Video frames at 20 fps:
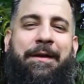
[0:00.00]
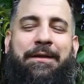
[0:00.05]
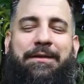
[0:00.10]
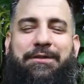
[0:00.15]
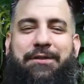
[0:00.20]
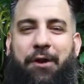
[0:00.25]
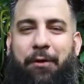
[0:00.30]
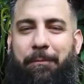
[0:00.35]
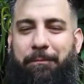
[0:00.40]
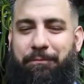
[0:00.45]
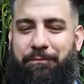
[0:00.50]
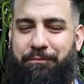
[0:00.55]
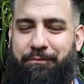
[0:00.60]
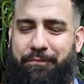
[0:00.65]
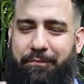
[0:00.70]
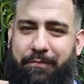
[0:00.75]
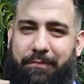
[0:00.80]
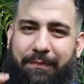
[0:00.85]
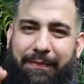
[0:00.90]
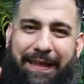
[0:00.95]
So
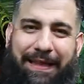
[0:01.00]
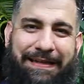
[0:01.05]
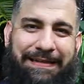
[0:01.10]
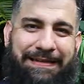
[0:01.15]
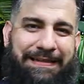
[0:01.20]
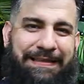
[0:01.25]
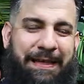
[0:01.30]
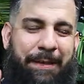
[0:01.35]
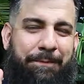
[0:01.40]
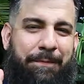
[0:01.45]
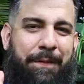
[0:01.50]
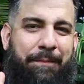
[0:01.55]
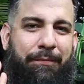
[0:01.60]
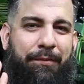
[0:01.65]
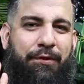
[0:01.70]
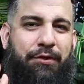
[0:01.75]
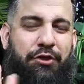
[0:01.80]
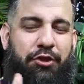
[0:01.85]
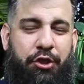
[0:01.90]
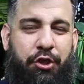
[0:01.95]
step
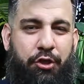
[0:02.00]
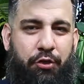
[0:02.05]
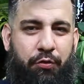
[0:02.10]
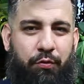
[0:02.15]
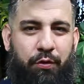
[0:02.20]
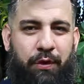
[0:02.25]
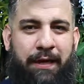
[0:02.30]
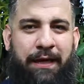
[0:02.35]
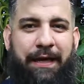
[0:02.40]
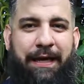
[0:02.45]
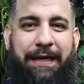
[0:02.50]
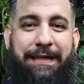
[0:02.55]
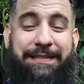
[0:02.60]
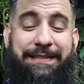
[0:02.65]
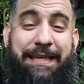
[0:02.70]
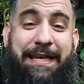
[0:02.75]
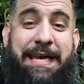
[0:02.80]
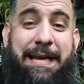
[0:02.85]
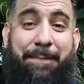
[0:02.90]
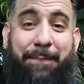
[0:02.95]
number 2 is
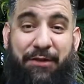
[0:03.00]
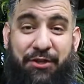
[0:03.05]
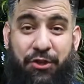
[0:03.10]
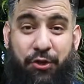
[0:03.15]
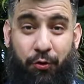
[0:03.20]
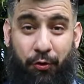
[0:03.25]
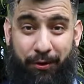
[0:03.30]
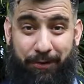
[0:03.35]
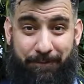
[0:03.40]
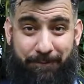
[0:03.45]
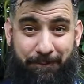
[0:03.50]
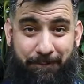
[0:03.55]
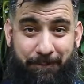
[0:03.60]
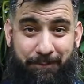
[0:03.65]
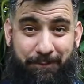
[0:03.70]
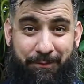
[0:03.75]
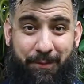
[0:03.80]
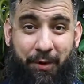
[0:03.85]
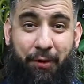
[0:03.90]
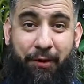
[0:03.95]
keep it short.
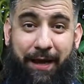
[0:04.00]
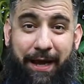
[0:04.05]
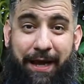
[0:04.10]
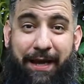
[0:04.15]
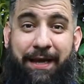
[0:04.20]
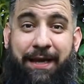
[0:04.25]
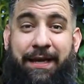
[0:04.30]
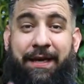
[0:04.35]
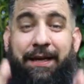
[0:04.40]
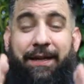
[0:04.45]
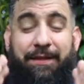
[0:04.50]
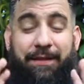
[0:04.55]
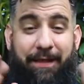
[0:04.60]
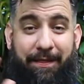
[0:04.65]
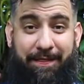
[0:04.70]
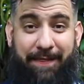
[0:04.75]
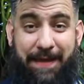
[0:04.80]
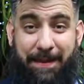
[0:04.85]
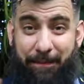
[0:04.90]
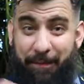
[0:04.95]
Okay, the
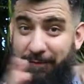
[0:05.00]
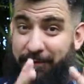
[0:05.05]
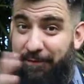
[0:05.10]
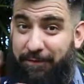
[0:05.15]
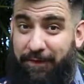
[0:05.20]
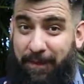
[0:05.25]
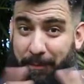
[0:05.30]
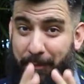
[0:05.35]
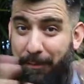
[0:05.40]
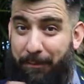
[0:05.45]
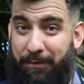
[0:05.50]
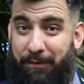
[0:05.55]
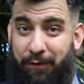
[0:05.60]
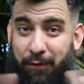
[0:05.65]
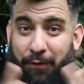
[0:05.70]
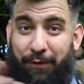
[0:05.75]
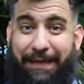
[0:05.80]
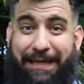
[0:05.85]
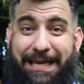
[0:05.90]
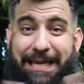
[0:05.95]
theme of step number
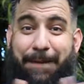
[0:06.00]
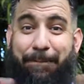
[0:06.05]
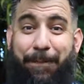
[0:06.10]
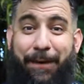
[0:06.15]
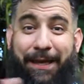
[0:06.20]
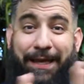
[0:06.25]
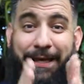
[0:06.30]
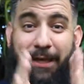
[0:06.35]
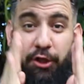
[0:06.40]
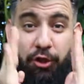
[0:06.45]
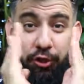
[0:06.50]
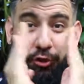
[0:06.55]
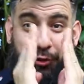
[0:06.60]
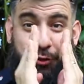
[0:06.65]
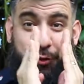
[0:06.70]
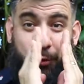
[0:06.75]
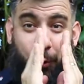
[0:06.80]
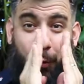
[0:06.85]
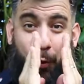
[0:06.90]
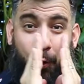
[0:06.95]
2, keep it
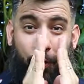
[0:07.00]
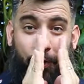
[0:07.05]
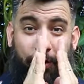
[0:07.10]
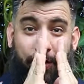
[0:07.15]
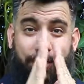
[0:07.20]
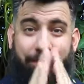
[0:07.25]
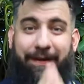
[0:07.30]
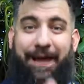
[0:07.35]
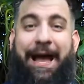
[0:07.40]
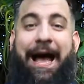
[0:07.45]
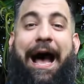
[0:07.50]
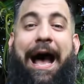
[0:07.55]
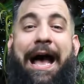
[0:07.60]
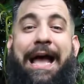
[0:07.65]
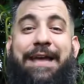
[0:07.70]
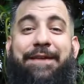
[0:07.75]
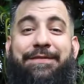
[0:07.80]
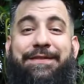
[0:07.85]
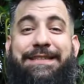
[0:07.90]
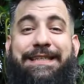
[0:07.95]
short.
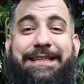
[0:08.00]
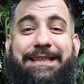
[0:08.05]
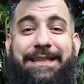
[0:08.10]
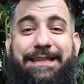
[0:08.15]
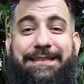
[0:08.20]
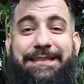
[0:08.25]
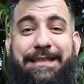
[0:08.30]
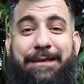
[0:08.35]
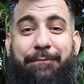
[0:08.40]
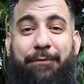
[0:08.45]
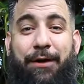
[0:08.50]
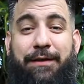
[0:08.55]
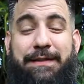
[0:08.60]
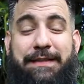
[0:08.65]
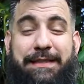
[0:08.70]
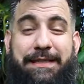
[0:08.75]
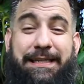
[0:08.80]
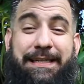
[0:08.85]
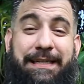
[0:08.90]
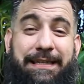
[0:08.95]
I've seen listing
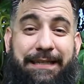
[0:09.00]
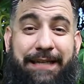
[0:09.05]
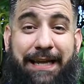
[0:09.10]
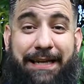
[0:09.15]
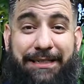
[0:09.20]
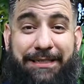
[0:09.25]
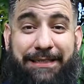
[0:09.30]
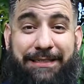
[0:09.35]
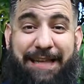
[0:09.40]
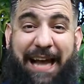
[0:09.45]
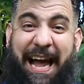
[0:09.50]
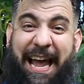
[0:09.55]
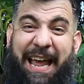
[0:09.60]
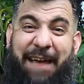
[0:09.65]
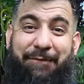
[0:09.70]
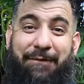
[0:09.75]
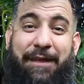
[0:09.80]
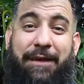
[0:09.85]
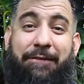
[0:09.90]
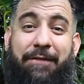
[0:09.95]
presentations, I
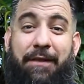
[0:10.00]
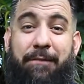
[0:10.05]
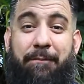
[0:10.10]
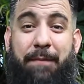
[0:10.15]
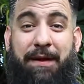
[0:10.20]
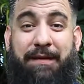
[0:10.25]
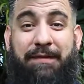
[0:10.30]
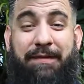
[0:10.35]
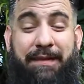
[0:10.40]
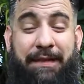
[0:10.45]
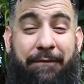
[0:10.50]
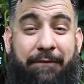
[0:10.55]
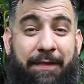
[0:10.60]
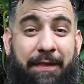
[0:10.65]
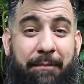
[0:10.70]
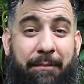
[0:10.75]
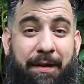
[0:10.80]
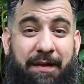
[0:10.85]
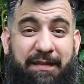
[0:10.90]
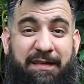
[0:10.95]
have given
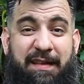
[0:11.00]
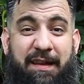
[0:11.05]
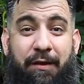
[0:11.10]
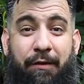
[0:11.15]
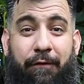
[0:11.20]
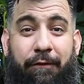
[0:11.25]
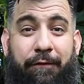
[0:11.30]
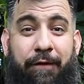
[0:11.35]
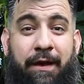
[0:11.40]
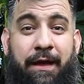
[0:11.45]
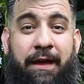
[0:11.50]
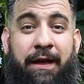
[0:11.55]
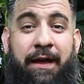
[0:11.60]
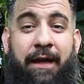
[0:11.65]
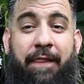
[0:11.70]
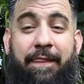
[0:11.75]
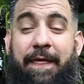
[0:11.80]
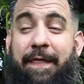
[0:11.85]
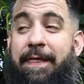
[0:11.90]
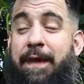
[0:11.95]
them myself,
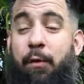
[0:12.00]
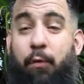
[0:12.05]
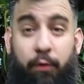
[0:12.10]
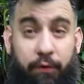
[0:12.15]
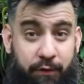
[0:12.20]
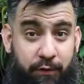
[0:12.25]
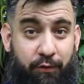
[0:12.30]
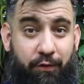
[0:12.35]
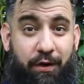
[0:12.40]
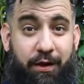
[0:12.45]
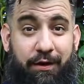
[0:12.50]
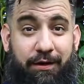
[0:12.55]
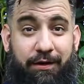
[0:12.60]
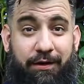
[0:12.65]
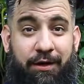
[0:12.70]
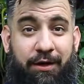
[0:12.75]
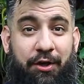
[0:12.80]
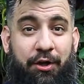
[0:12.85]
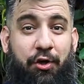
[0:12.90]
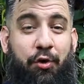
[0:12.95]
that they were too long.
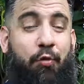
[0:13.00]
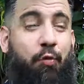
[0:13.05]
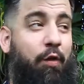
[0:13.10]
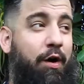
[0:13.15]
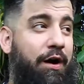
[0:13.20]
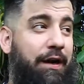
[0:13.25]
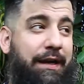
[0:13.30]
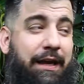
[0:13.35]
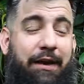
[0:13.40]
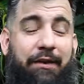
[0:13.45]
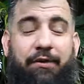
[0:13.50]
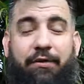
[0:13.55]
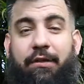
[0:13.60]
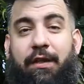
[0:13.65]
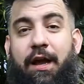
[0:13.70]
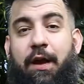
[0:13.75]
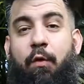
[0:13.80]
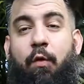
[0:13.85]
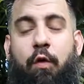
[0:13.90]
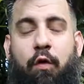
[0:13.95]
You walk out and you're
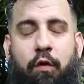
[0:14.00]
like,